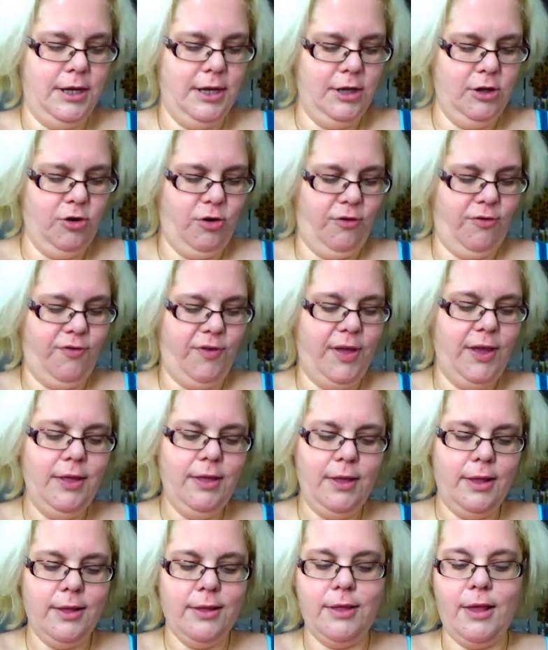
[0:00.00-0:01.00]
in your
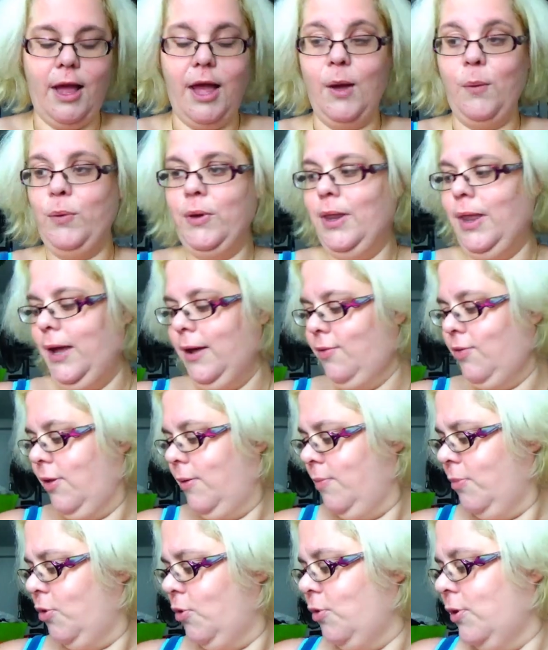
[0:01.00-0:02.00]
face as I would like
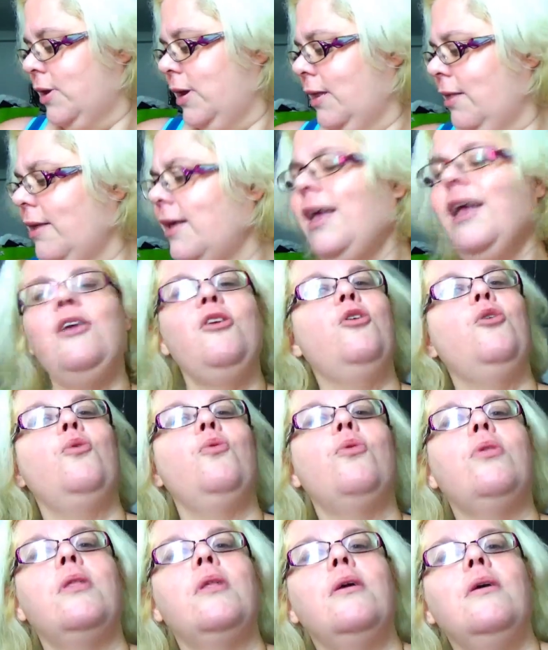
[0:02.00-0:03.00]
them, so it doesn't get
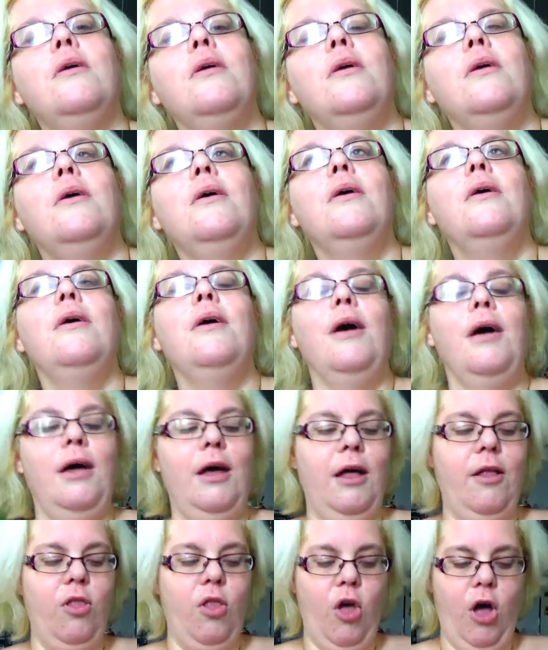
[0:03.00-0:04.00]
used
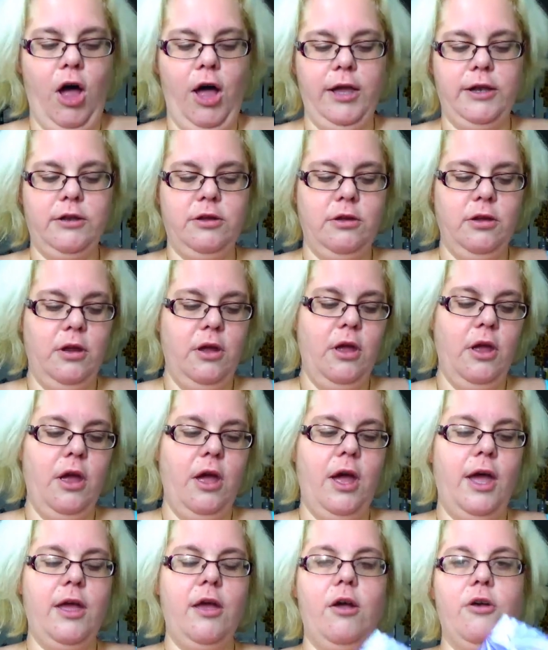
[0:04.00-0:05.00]
a lot. I